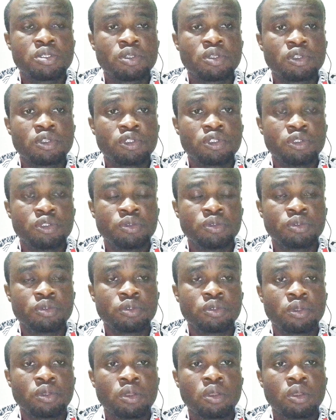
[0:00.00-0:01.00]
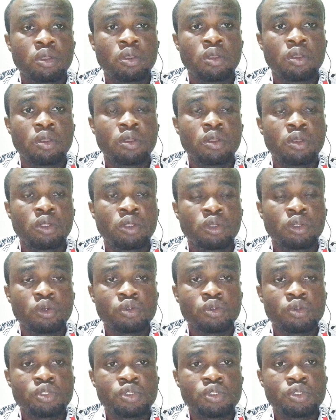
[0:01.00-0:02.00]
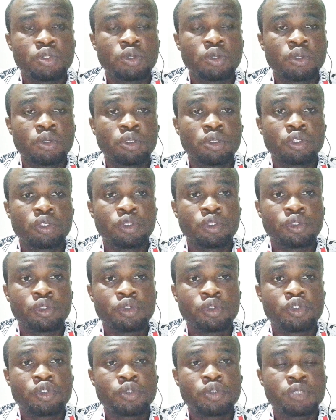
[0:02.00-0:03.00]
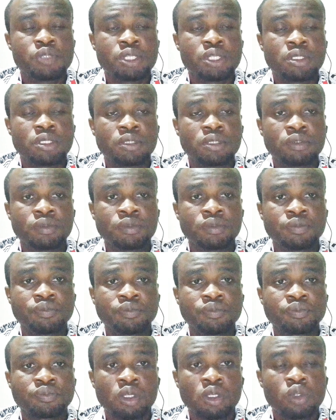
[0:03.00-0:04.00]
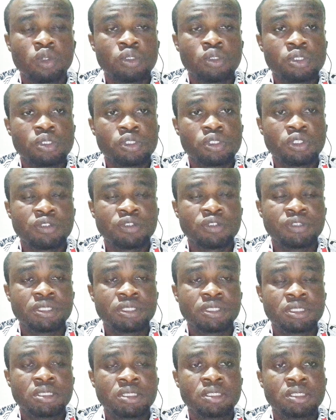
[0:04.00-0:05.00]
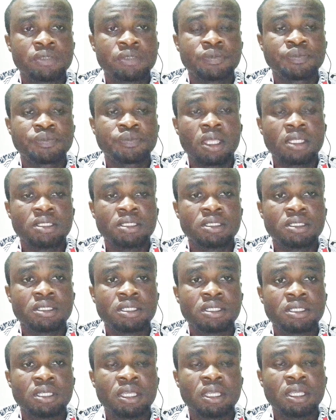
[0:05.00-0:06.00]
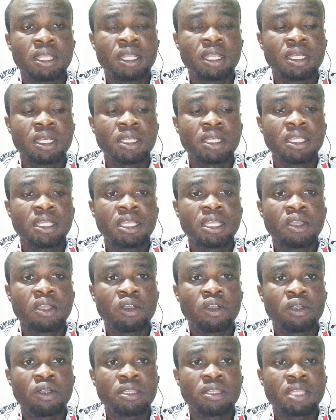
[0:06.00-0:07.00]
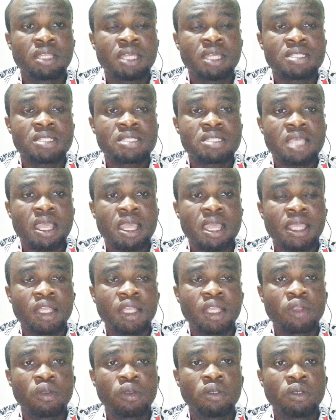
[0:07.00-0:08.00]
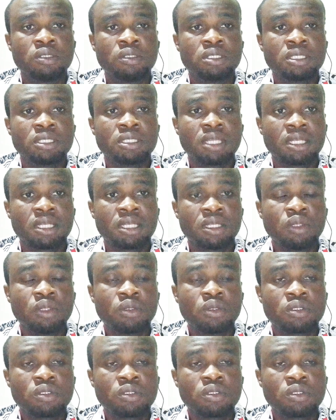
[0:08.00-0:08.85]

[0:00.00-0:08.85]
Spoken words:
Once you go to your YouTube channel, go to your feed and click on that icon